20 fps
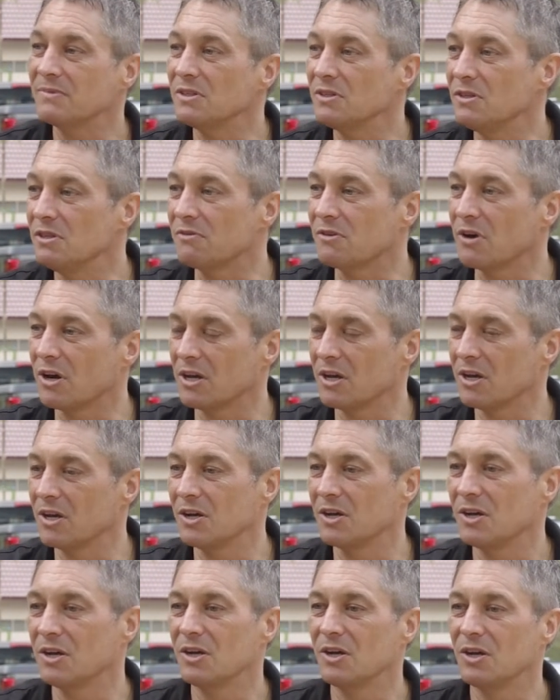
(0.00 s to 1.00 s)
You've got
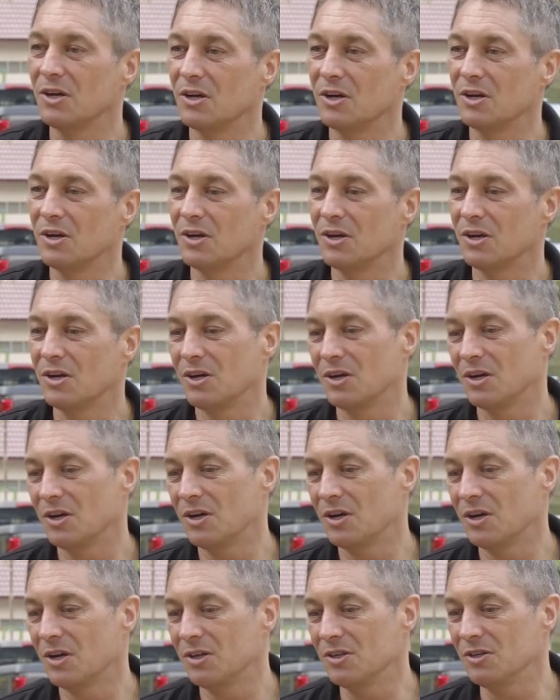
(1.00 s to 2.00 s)

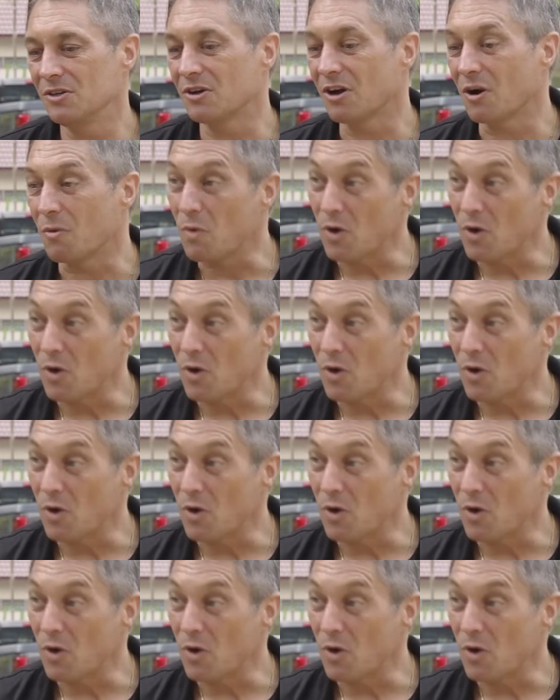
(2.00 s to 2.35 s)
to